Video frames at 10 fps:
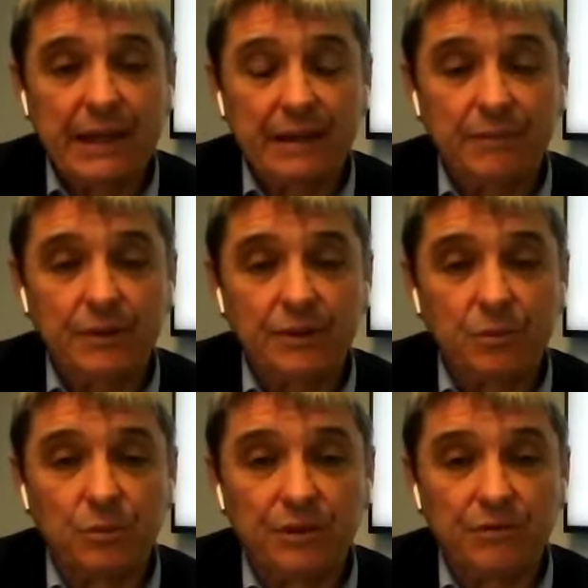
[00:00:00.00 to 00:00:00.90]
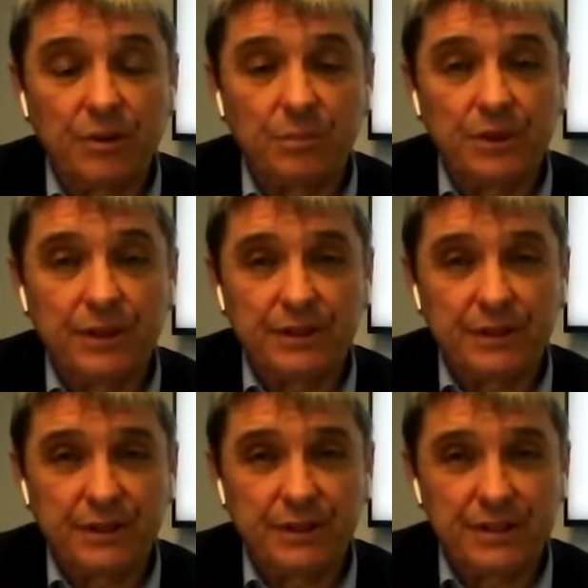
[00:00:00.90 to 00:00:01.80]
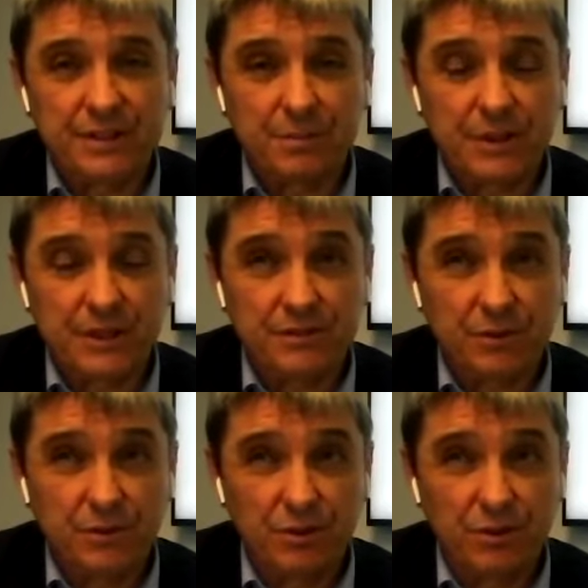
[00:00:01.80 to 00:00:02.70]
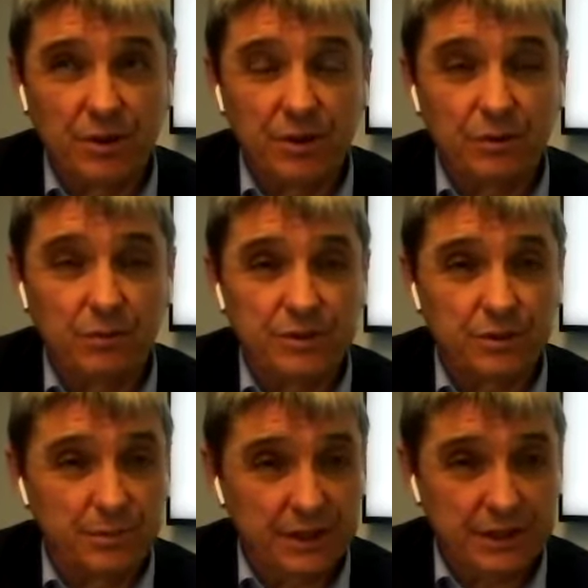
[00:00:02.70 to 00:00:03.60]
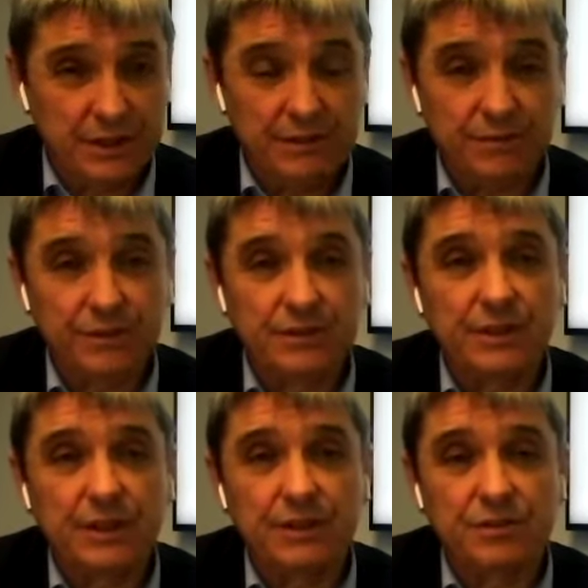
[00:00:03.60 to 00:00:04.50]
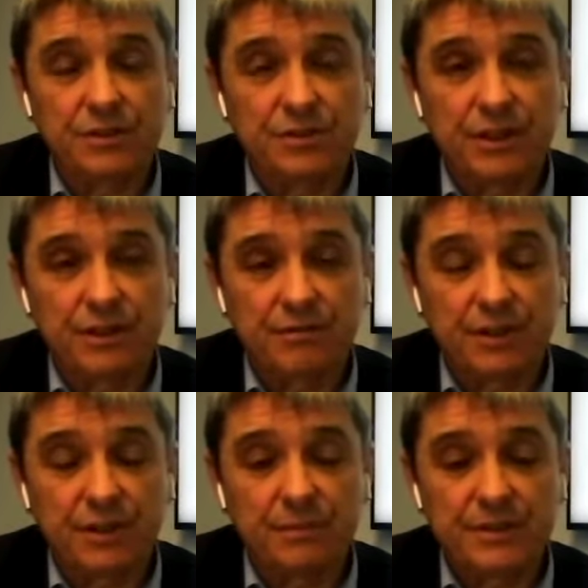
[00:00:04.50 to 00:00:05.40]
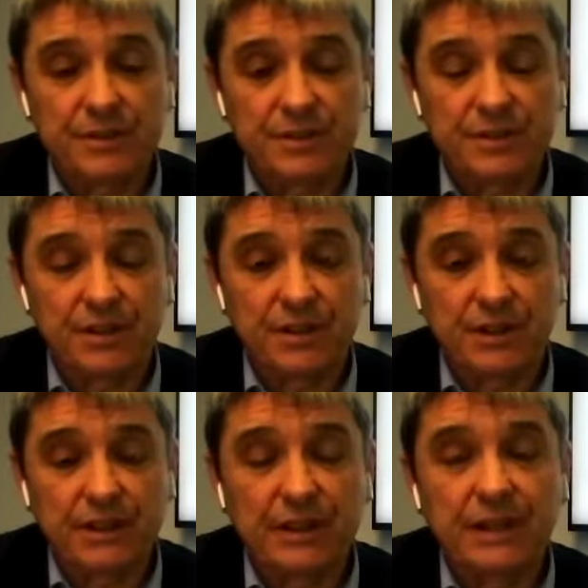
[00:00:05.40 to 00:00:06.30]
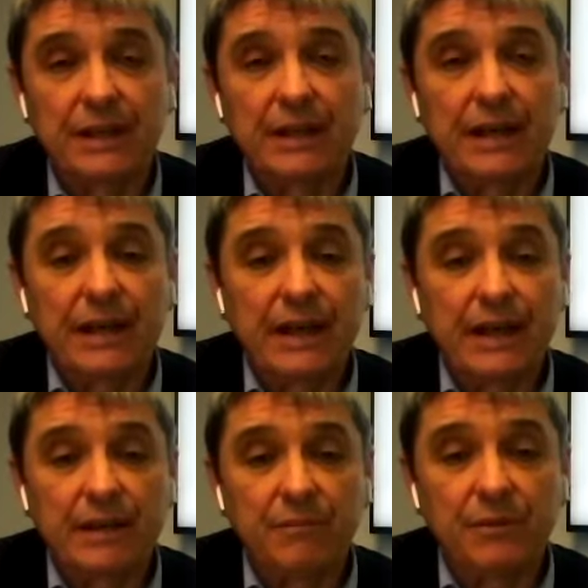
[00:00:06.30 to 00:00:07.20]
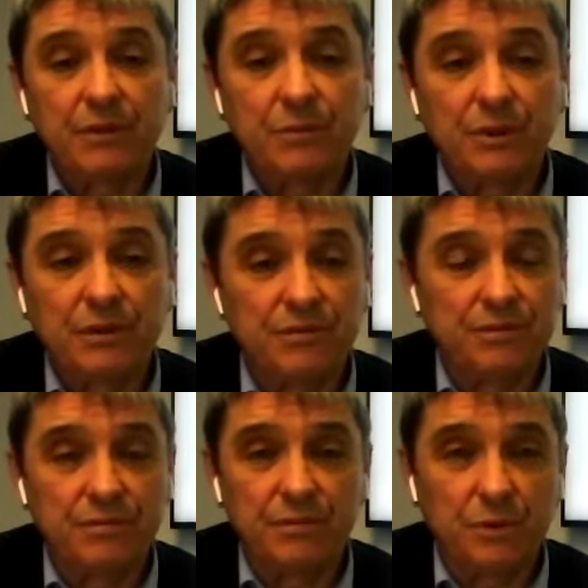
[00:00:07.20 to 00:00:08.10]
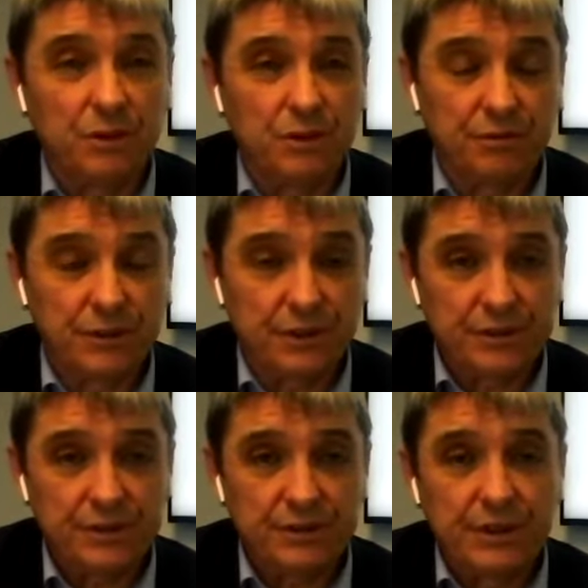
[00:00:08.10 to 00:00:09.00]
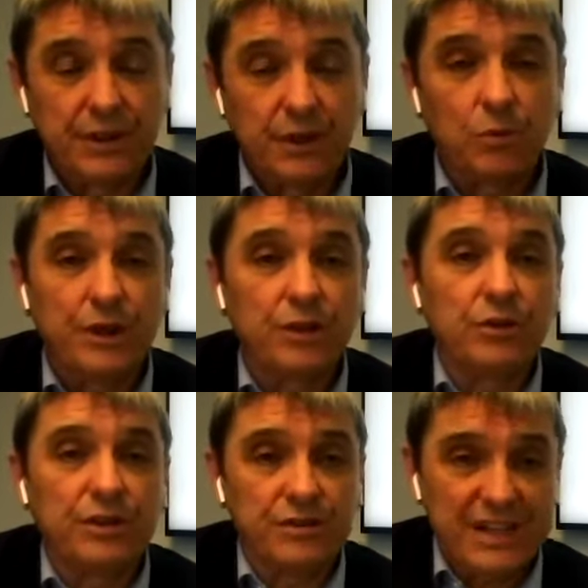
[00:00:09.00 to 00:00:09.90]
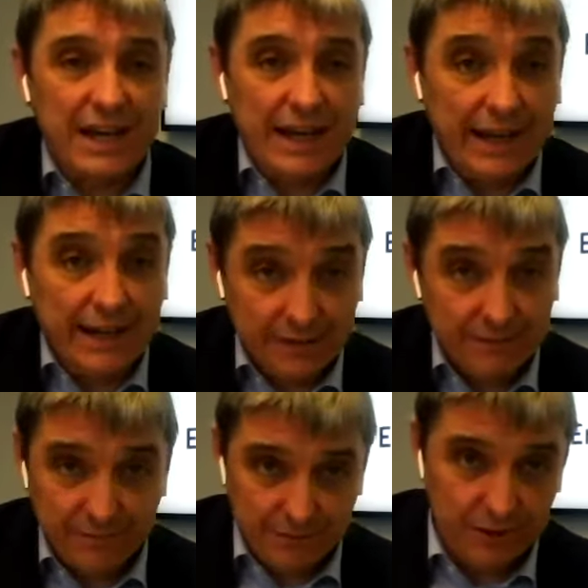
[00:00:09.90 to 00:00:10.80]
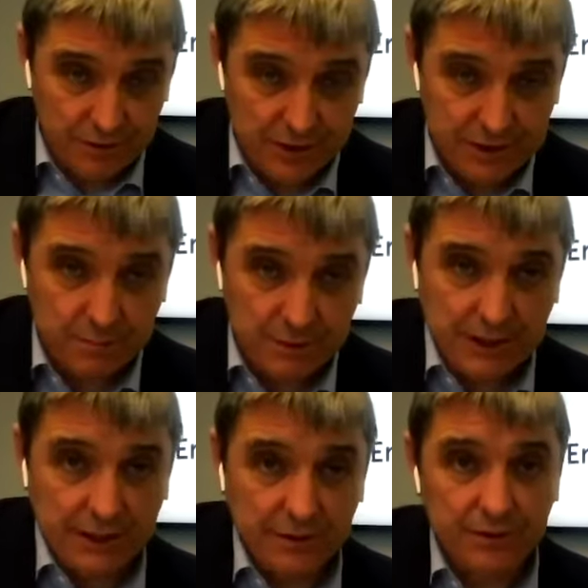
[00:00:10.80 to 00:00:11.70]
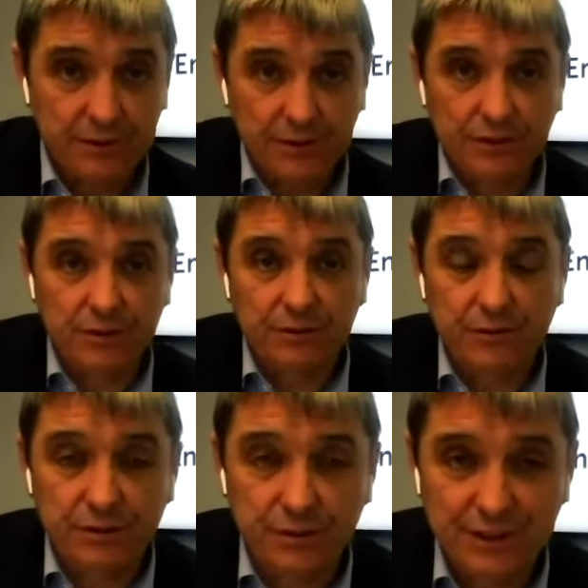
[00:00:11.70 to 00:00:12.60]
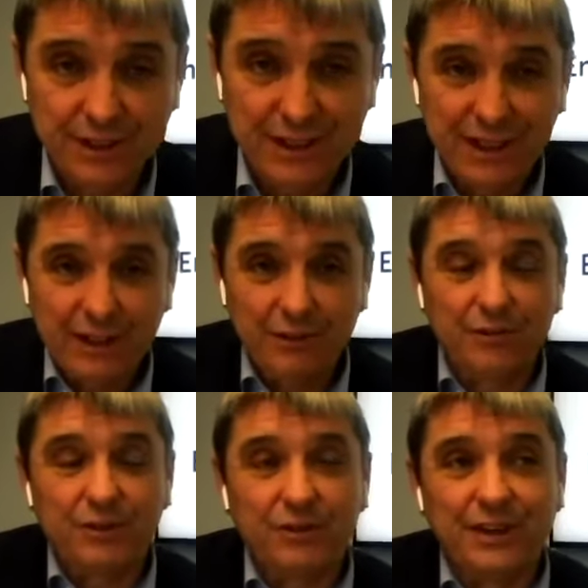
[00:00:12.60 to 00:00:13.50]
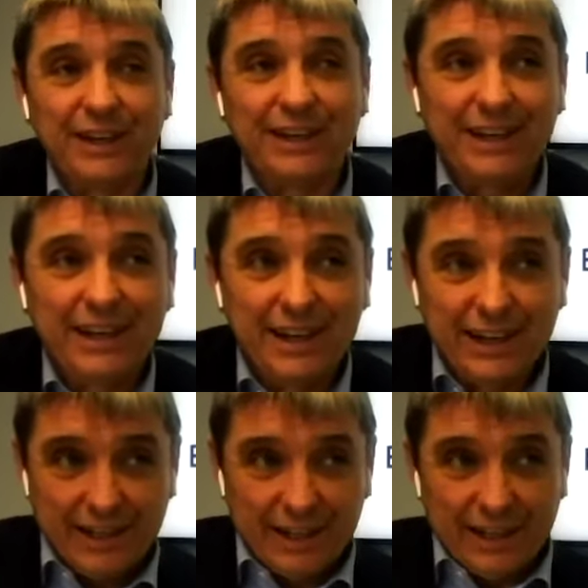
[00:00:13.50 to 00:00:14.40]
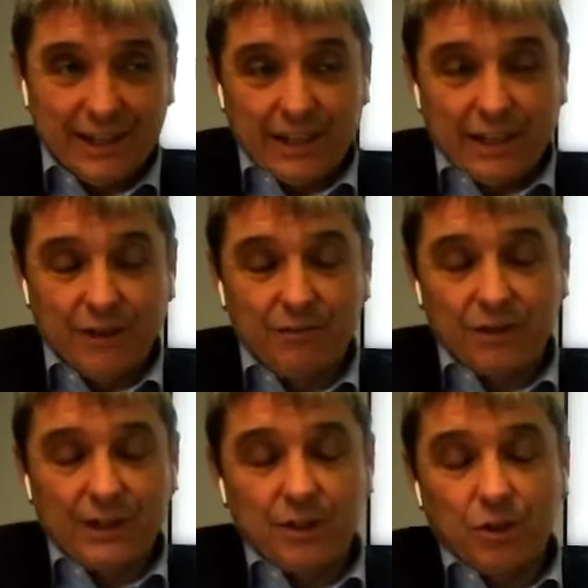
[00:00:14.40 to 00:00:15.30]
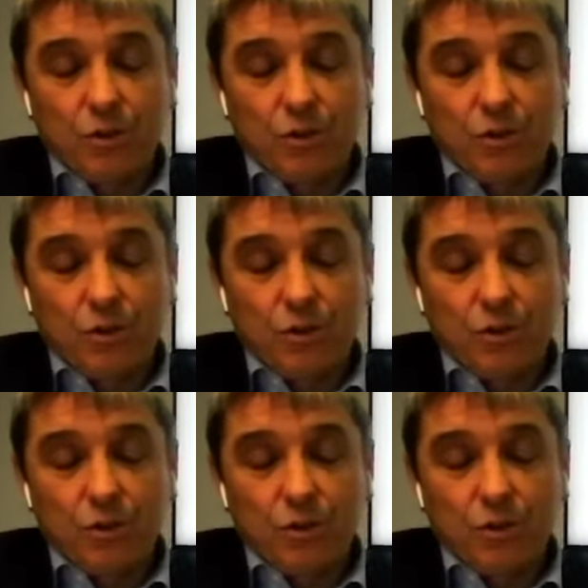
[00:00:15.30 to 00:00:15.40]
And, you know, we've operated in this space for so long with so many different interest rate environments historically. And we don't fear it. We know there's a lag you know, let's be clear, you know, if you're at the